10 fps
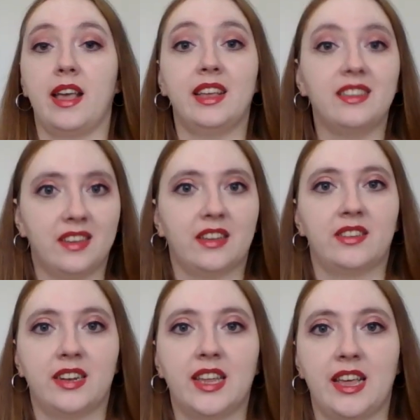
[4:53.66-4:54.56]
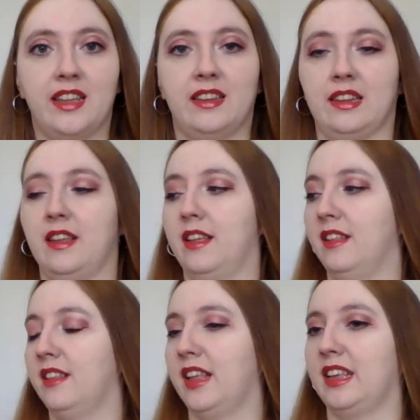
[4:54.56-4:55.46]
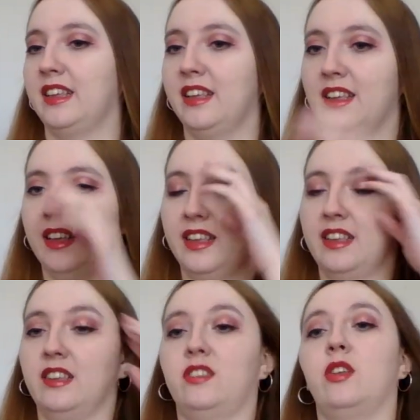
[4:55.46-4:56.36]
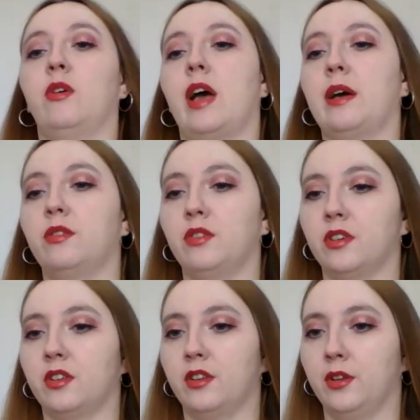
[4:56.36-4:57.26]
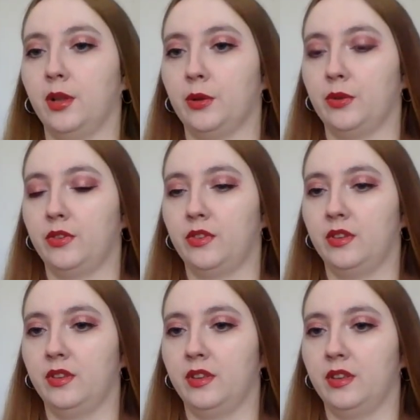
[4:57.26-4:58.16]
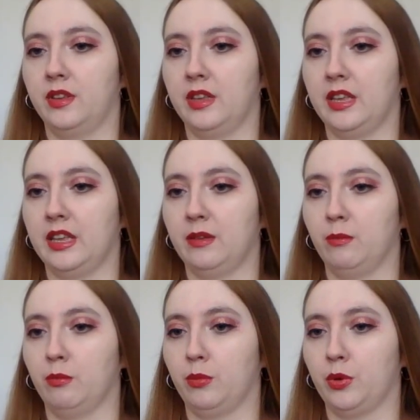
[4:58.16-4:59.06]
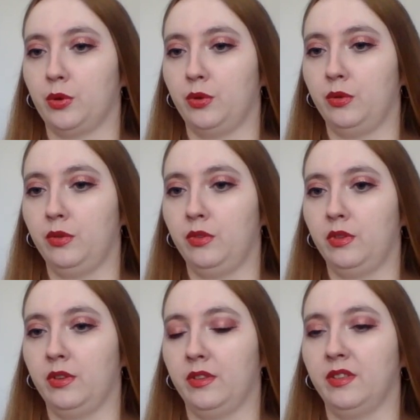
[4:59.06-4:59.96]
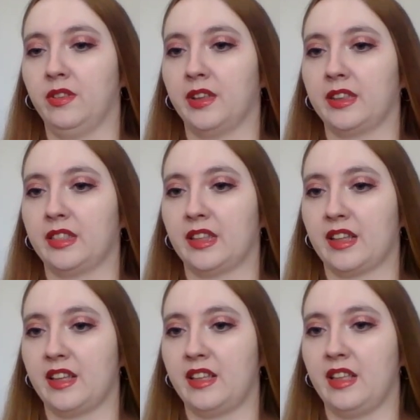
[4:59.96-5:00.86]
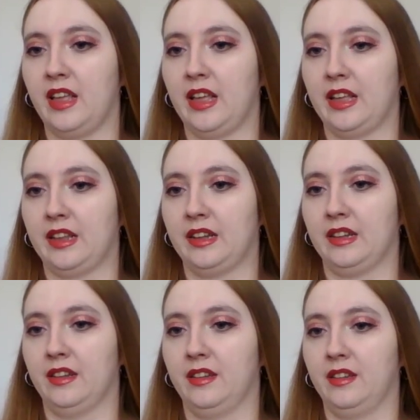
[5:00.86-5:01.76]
it does it again. Like, so after it closed, it moved like like that, and